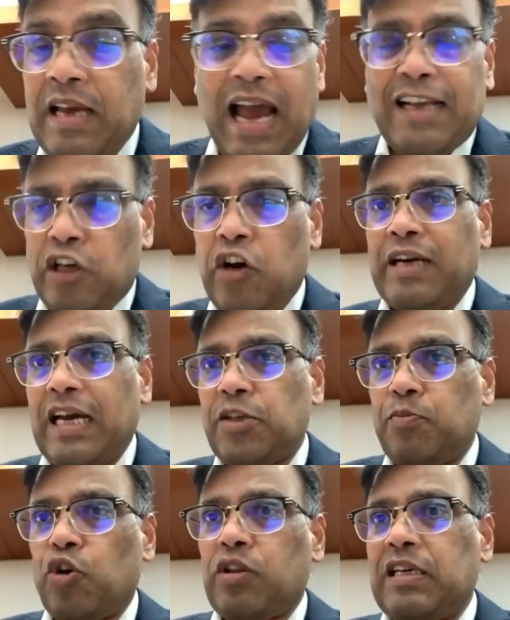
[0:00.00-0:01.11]
as long as
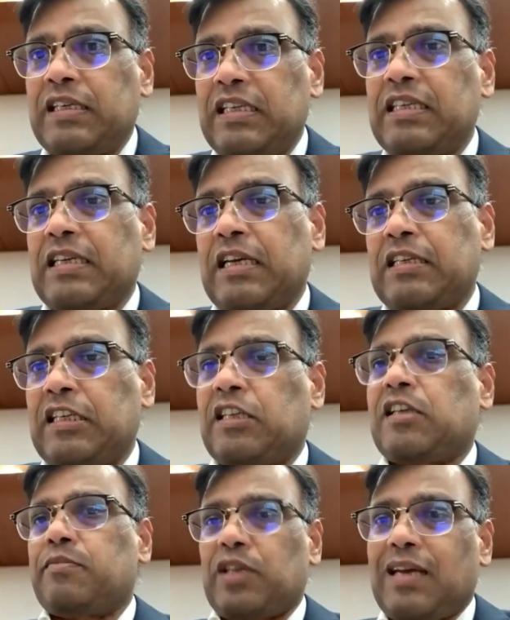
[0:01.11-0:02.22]
both the digital
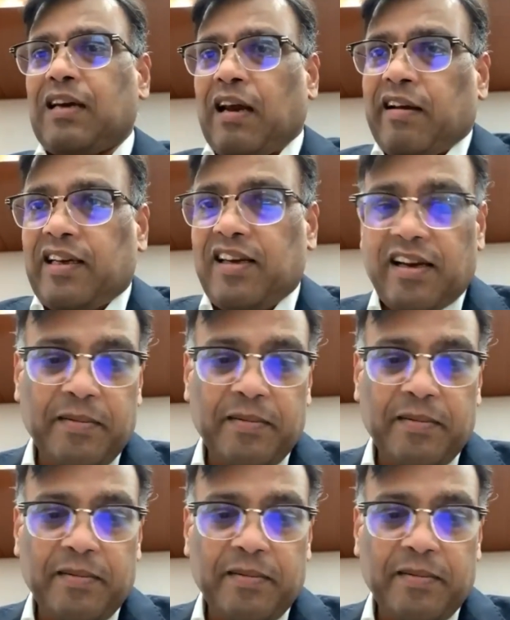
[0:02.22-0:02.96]
systems are connected.